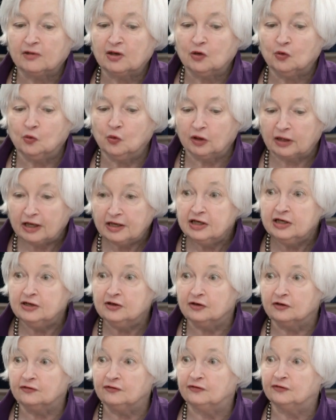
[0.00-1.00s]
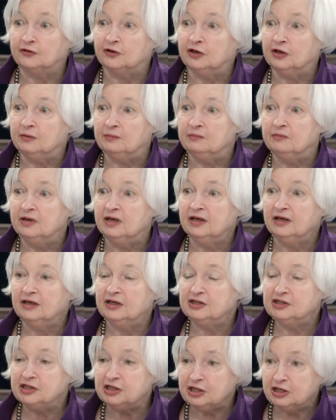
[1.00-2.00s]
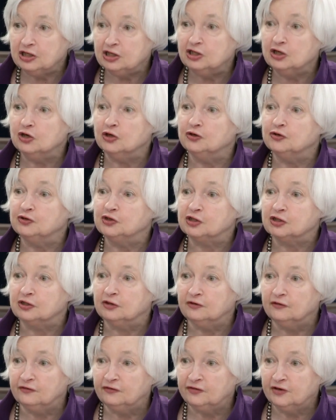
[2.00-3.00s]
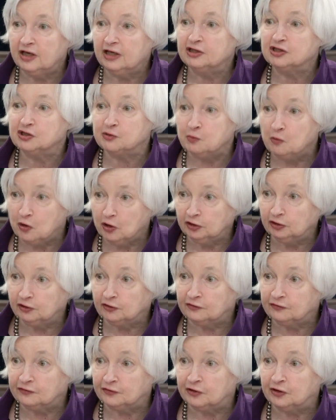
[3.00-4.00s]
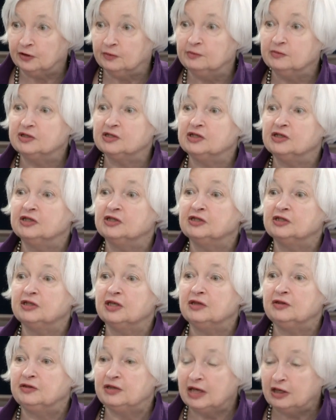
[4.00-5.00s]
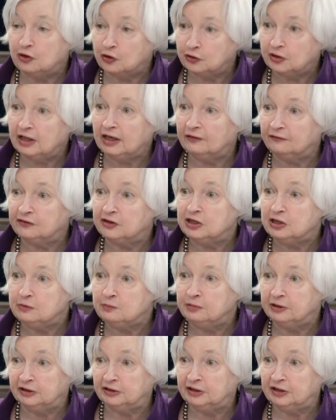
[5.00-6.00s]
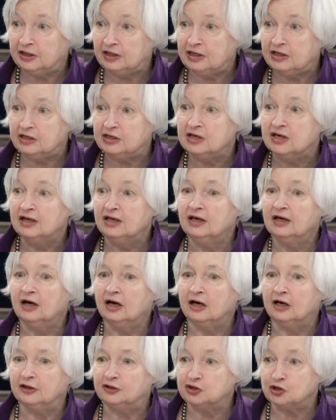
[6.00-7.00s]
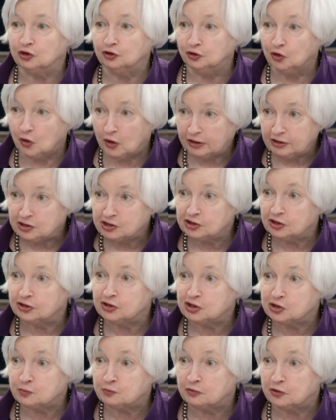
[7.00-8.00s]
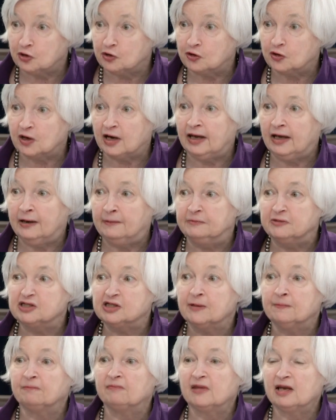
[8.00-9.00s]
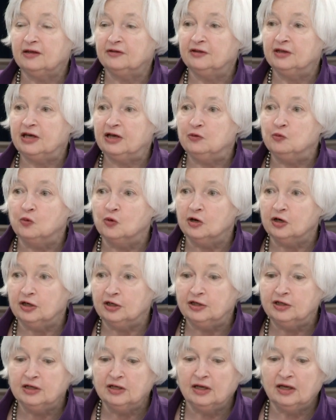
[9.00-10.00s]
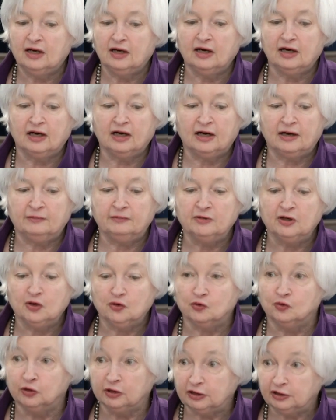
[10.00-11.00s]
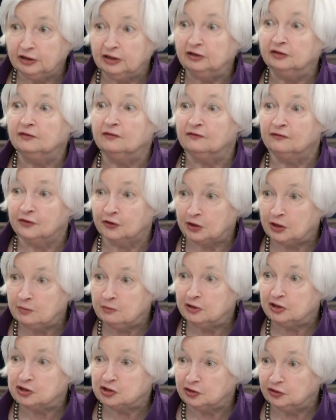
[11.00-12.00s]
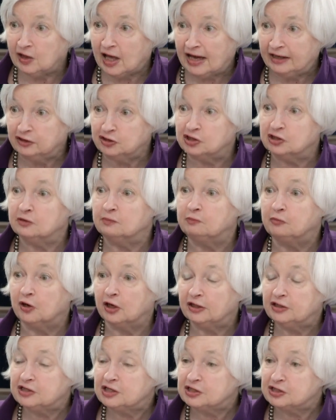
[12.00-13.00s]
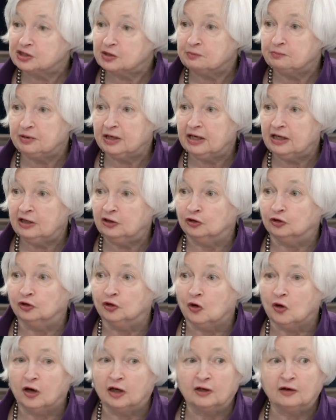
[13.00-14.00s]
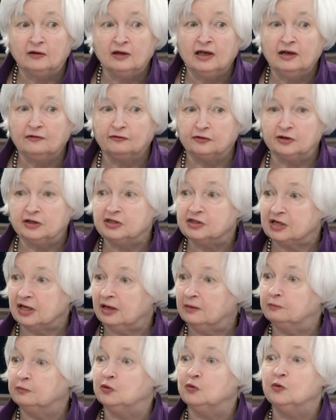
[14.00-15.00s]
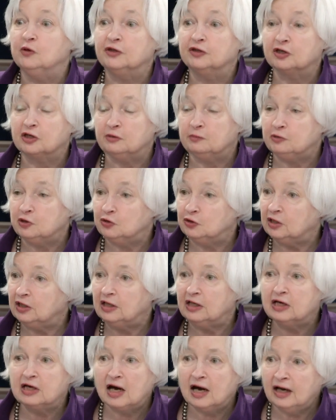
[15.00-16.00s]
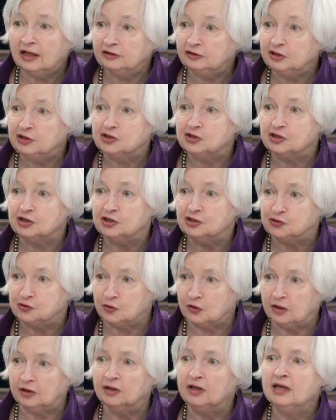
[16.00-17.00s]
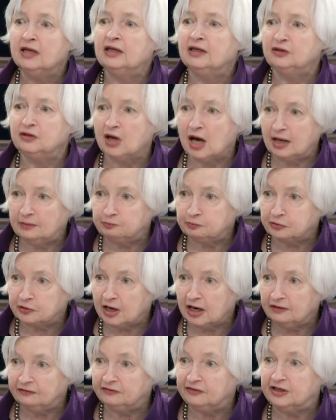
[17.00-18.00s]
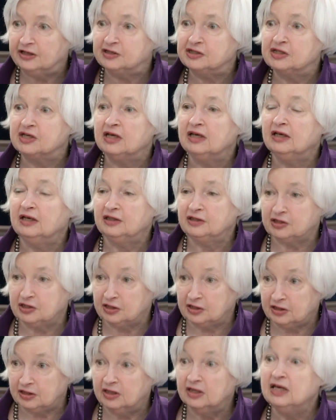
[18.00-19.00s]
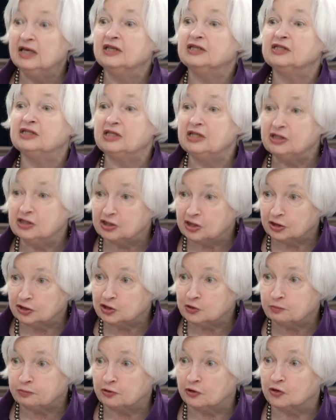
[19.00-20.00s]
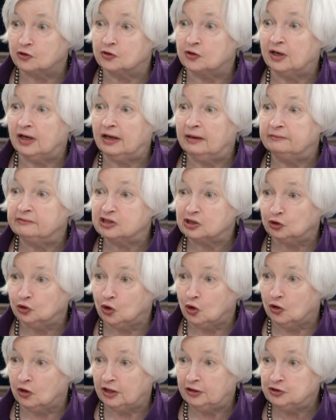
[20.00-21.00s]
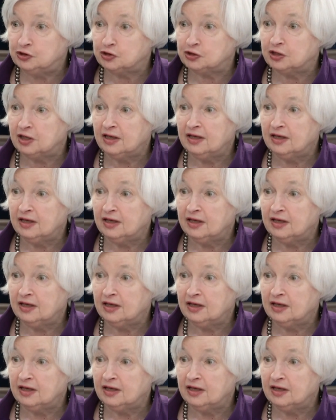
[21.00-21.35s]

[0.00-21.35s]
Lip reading: What I hear from CEOs of smaller firms is that they don't have the ability to launch such programs. They would really very much like to participate along, for example, with community colleges or nonprofits to see such programs launched